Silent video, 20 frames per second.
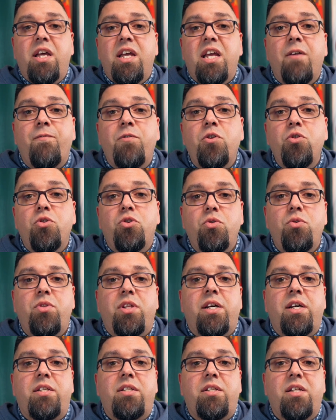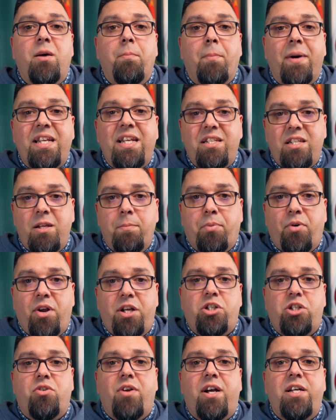If you do this, it might
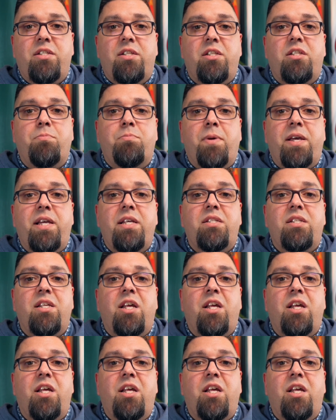depressurize the space